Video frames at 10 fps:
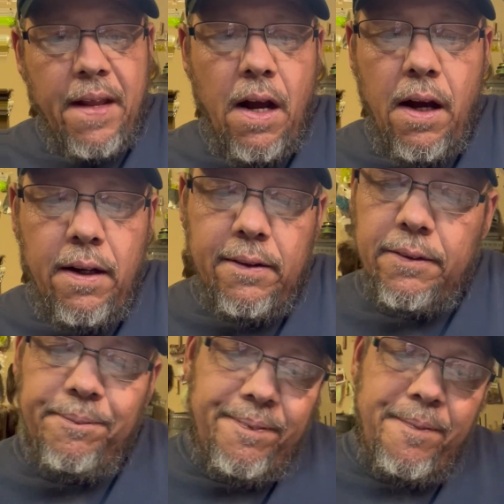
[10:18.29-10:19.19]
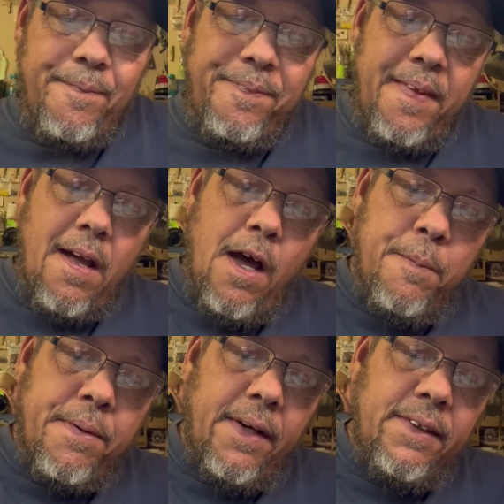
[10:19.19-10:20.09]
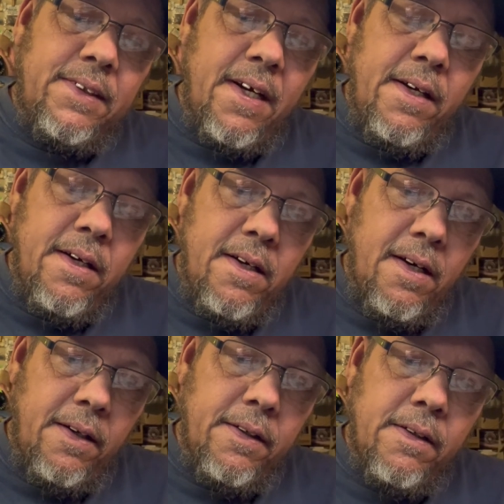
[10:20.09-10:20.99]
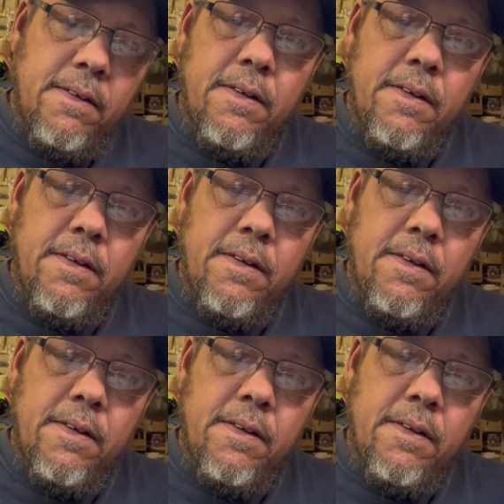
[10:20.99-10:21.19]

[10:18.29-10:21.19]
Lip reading: I'd probably say, I don't know,